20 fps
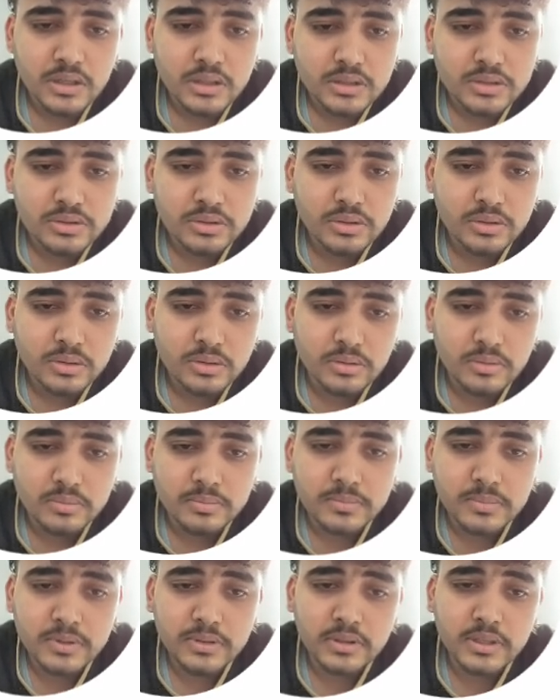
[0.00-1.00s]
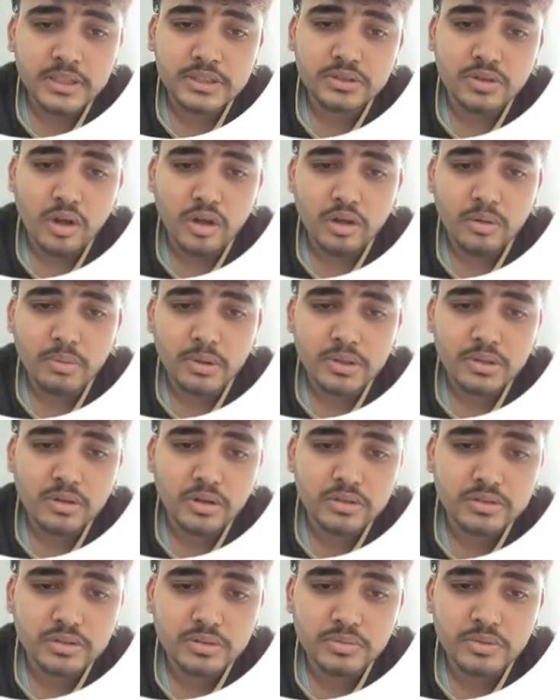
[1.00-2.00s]
So let's talk about
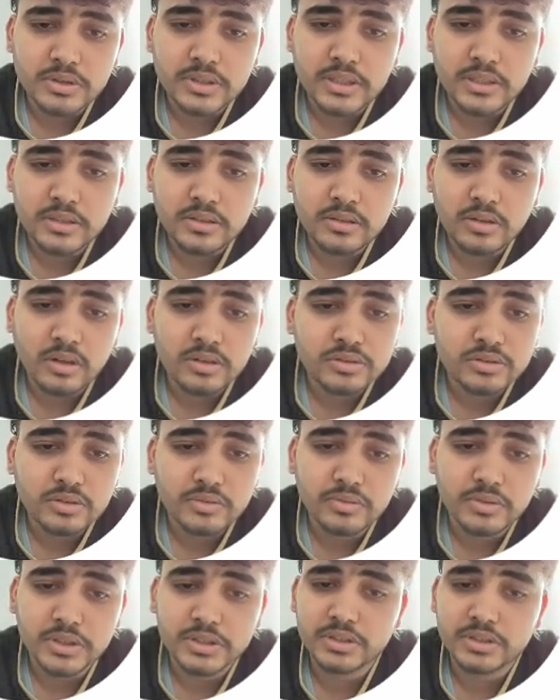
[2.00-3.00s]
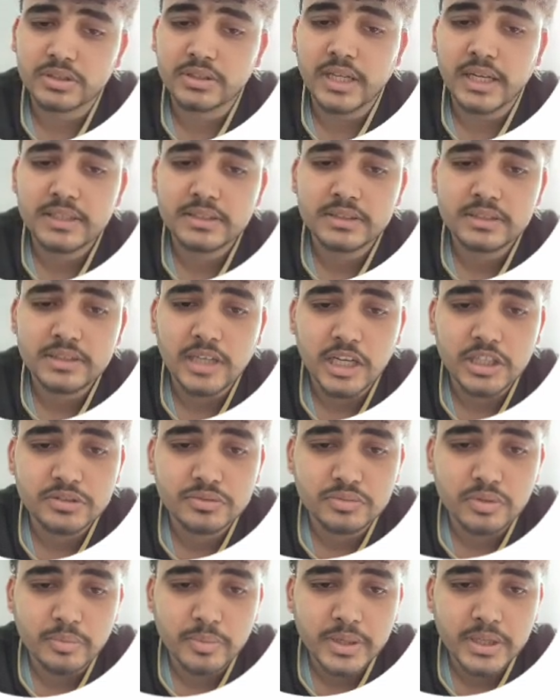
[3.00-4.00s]
conservation, that is
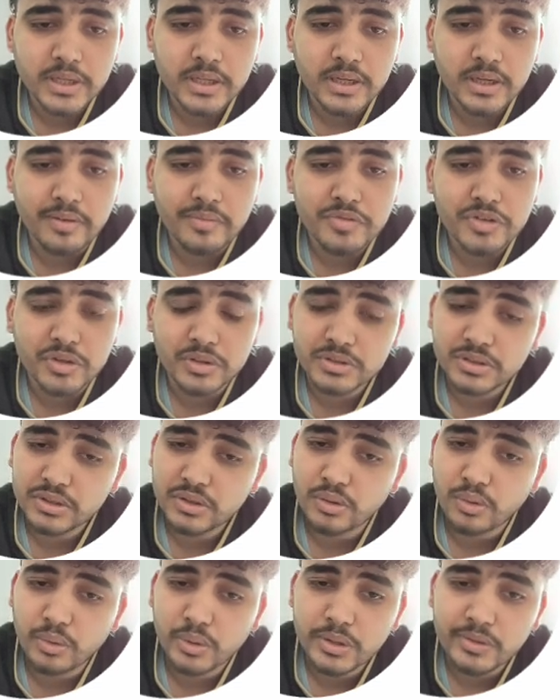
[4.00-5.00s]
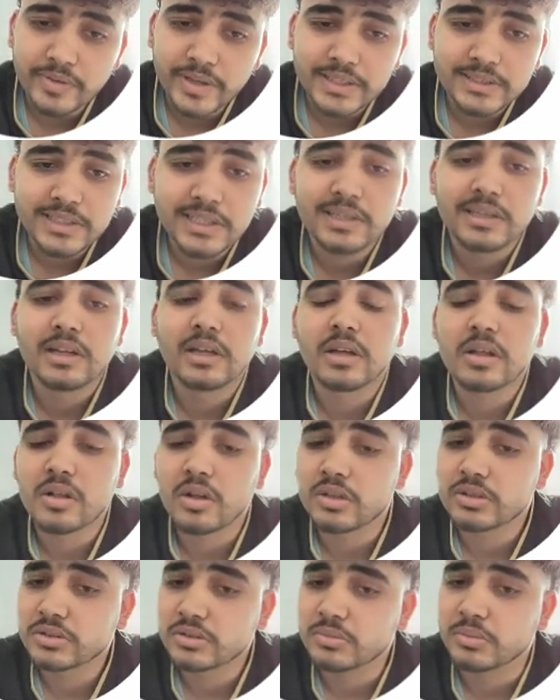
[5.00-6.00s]
transforming viewers into loyal fans and
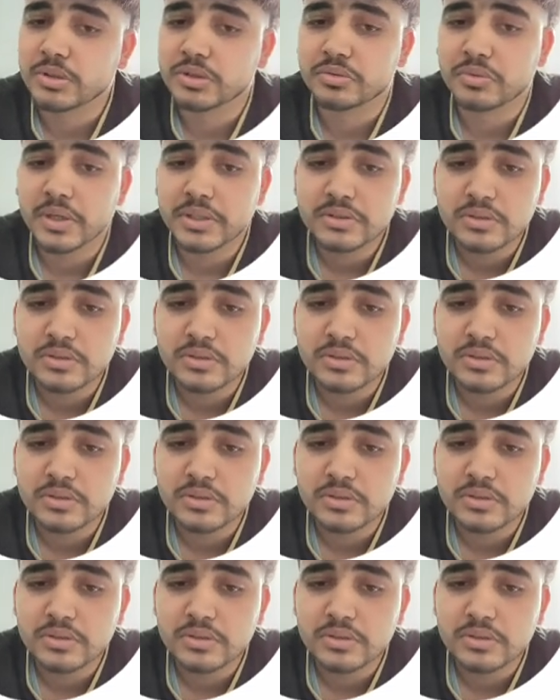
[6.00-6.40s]
customers, right?